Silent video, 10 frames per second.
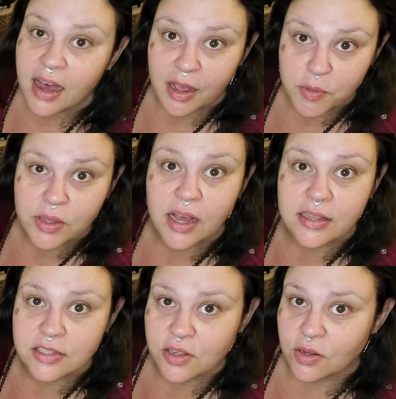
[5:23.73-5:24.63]
I will
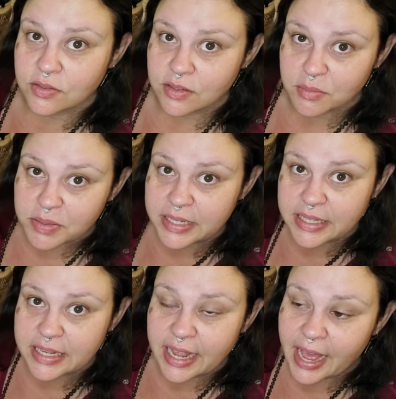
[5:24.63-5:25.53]
cut the salt
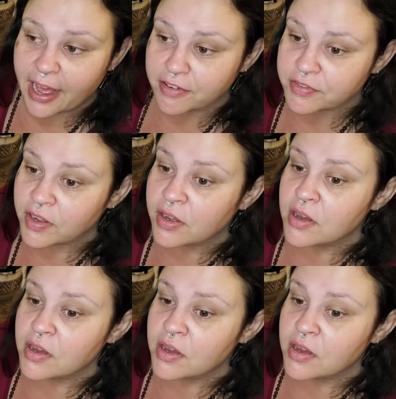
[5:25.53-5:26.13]
completely in half,